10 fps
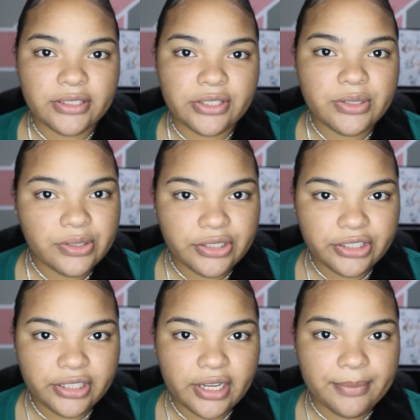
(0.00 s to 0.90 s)
toner
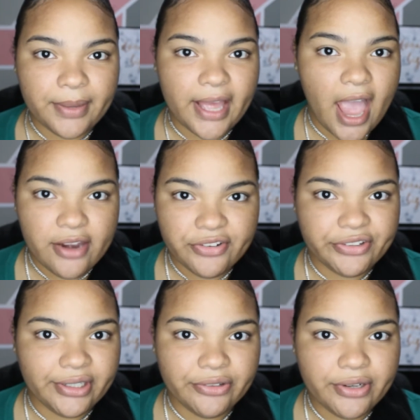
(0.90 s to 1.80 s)
and my
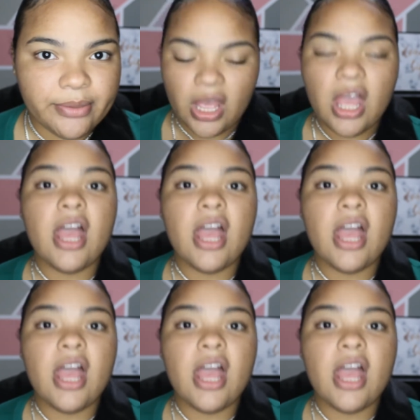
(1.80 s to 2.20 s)
hydrating cream.